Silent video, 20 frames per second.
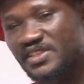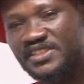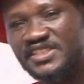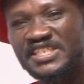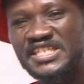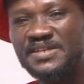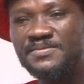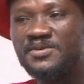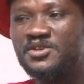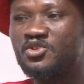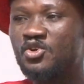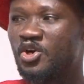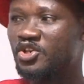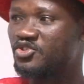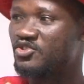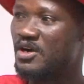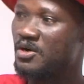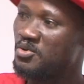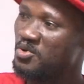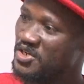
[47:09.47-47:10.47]
T V
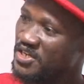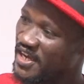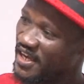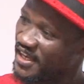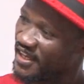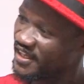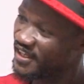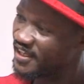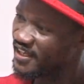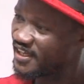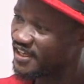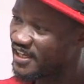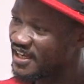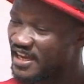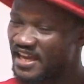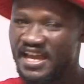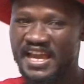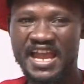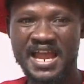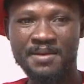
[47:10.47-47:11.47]
Joshua, we are
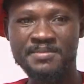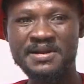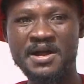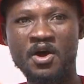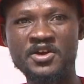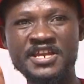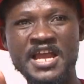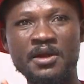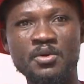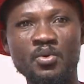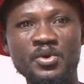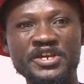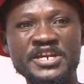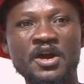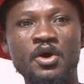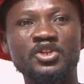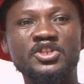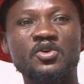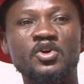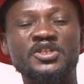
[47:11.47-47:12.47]

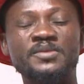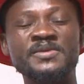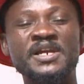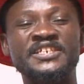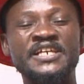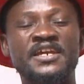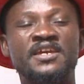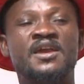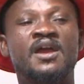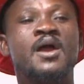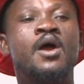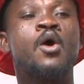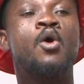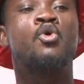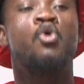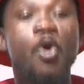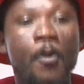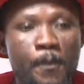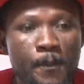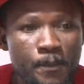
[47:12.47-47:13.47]
to say,
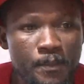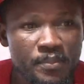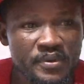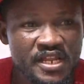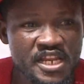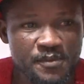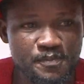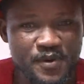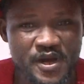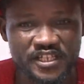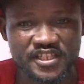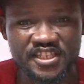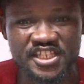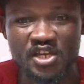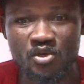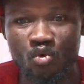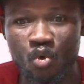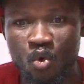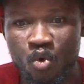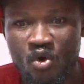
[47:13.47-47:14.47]
who, little pet
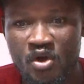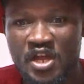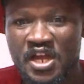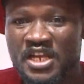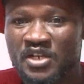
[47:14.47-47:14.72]
Tibu,